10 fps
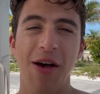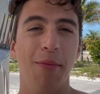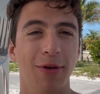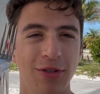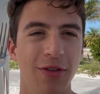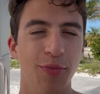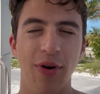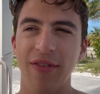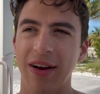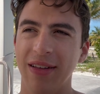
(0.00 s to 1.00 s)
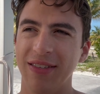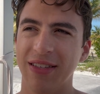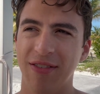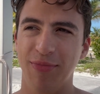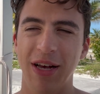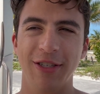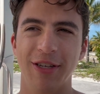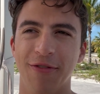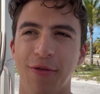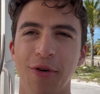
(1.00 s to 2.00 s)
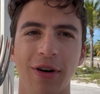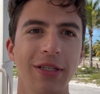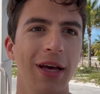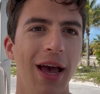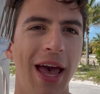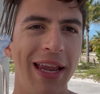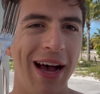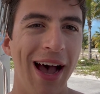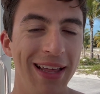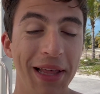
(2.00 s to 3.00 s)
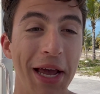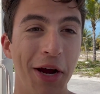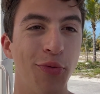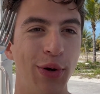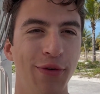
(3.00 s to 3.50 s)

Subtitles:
Most other private islands have plastic forks, and I like a real